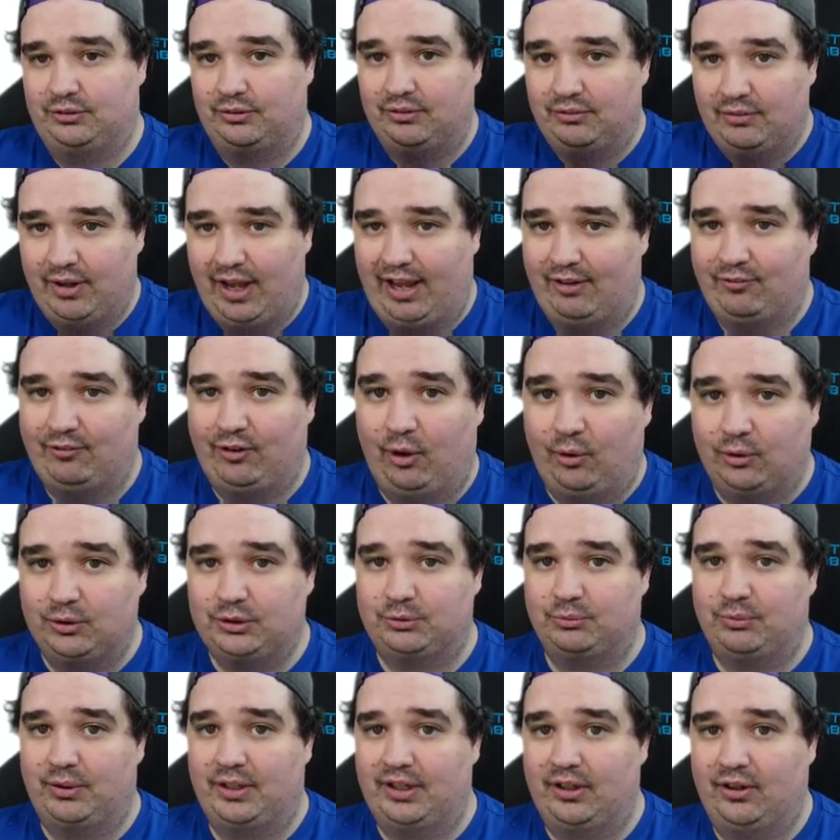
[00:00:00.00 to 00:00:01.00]
to have an
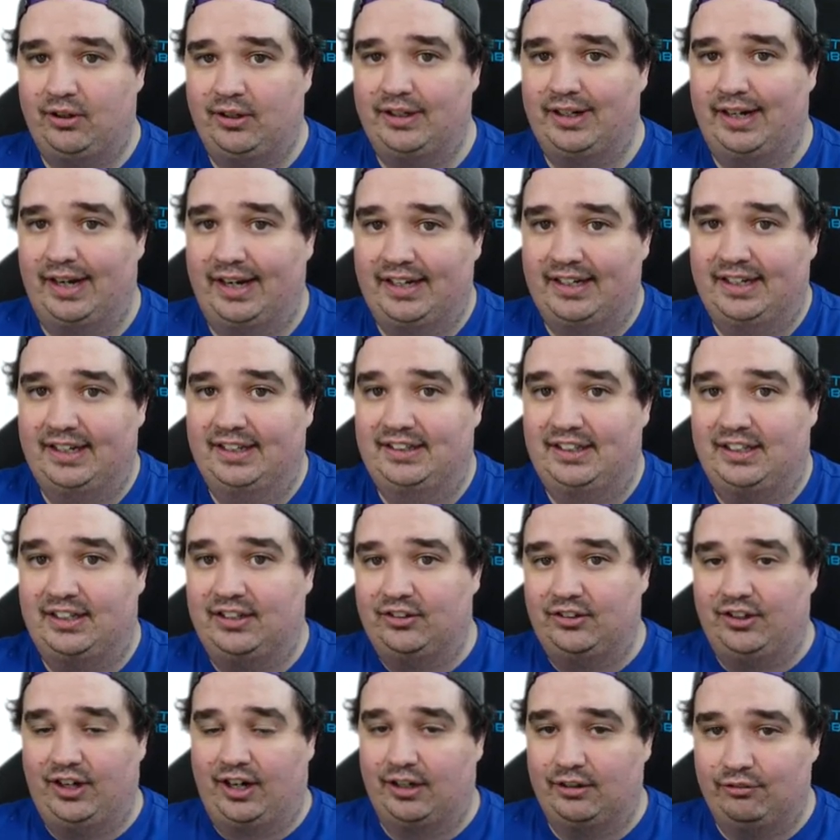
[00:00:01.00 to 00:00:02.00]
ultra wide on and get the
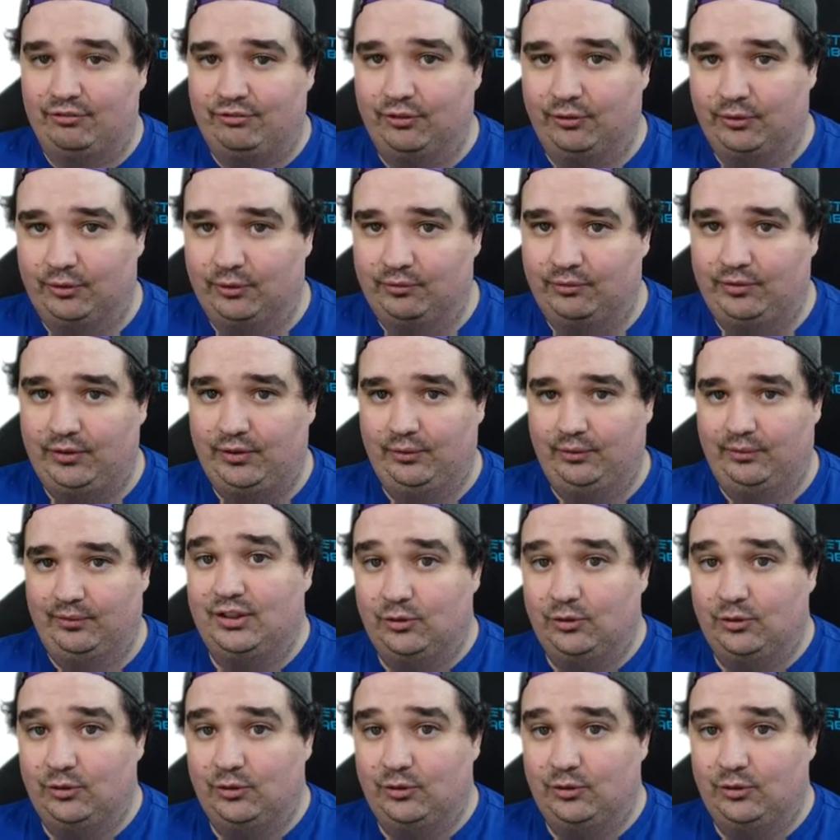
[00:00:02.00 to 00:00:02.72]
entire field of view.